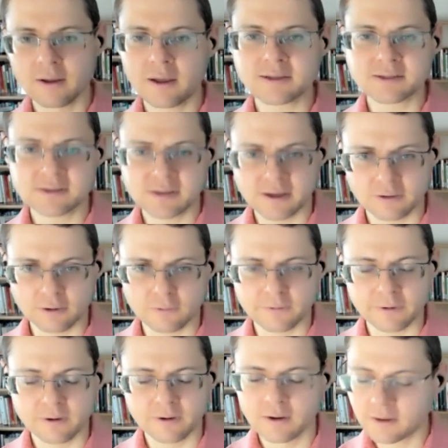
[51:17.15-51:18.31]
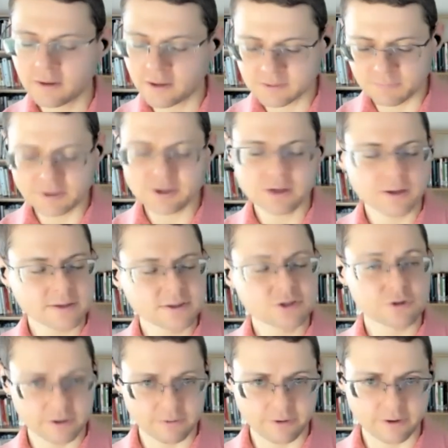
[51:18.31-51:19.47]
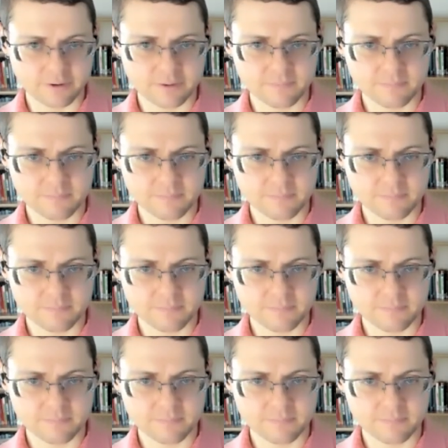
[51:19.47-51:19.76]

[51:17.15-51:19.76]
has sent over. It's much less triggering,